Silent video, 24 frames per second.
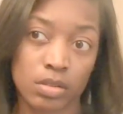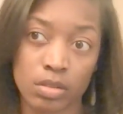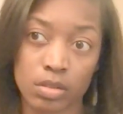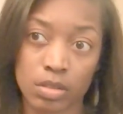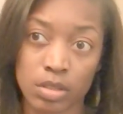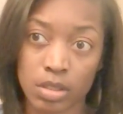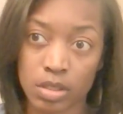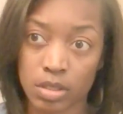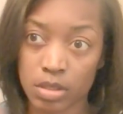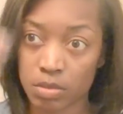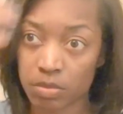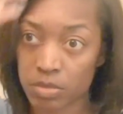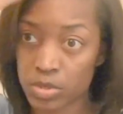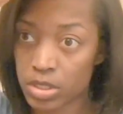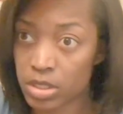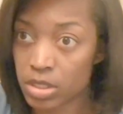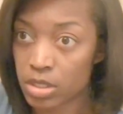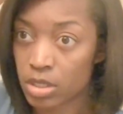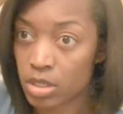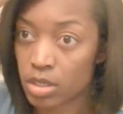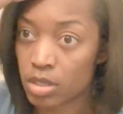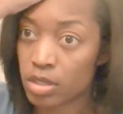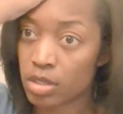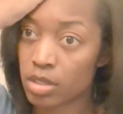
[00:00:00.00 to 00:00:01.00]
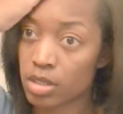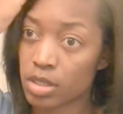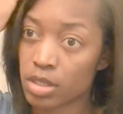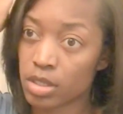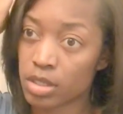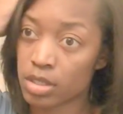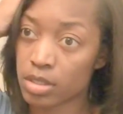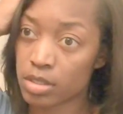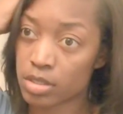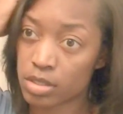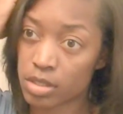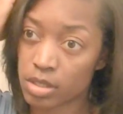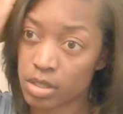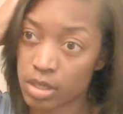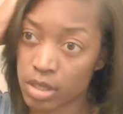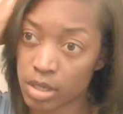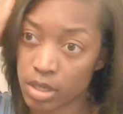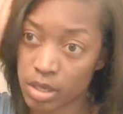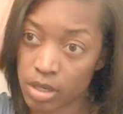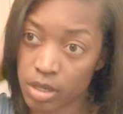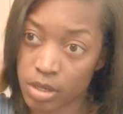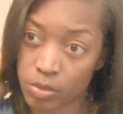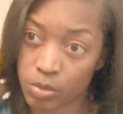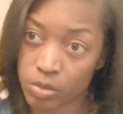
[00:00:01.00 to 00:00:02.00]
And I'm done. Again,
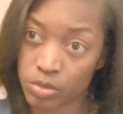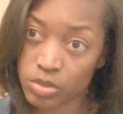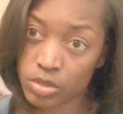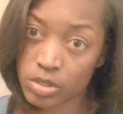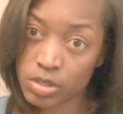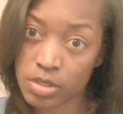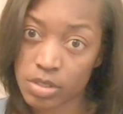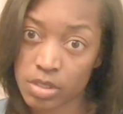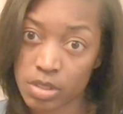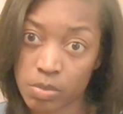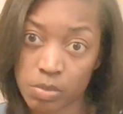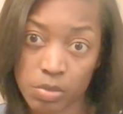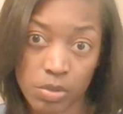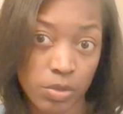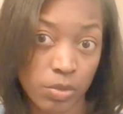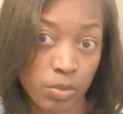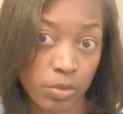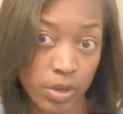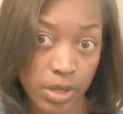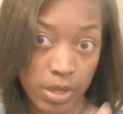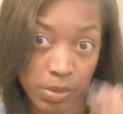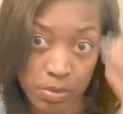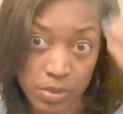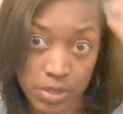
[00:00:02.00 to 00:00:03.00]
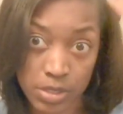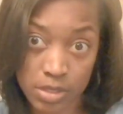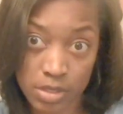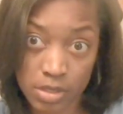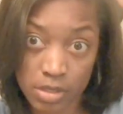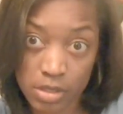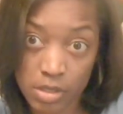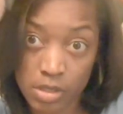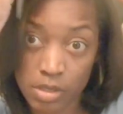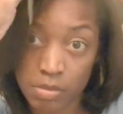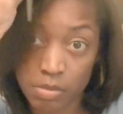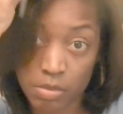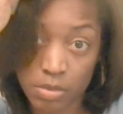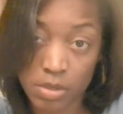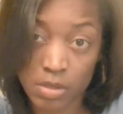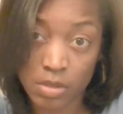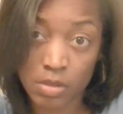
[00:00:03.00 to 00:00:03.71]
tonight I will just simply wrap this up.